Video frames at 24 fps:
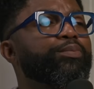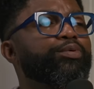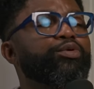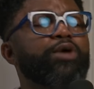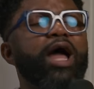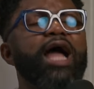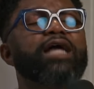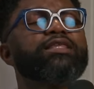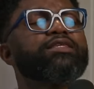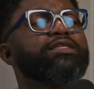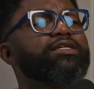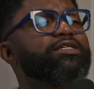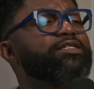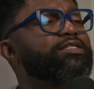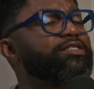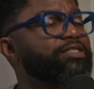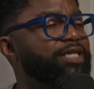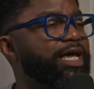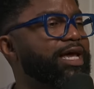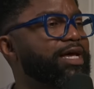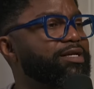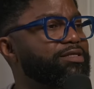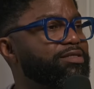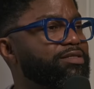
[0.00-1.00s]
practice
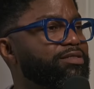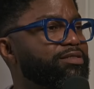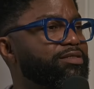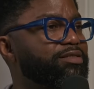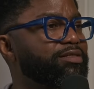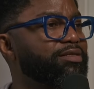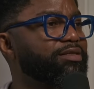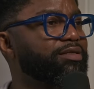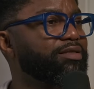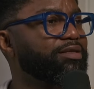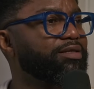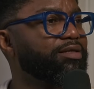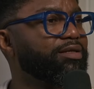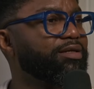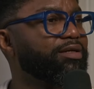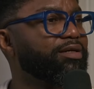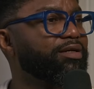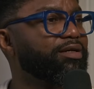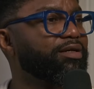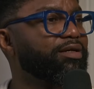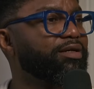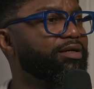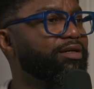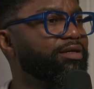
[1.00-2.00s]
sets
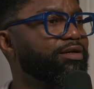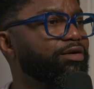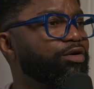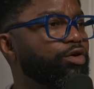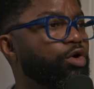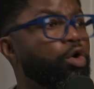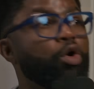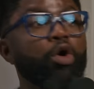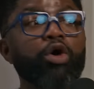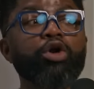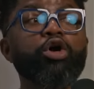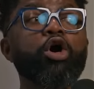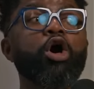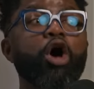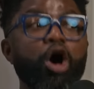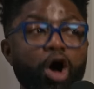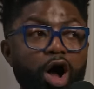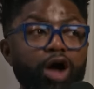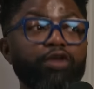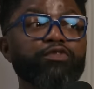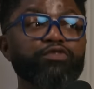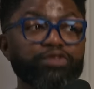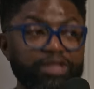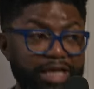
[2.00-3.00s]
on
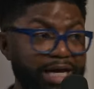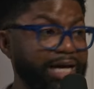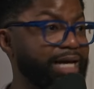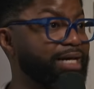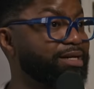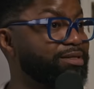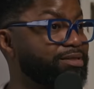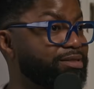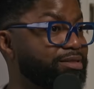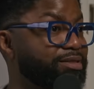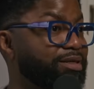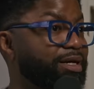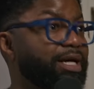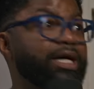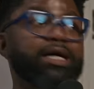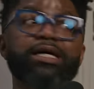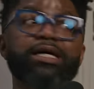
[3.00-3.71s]
off days,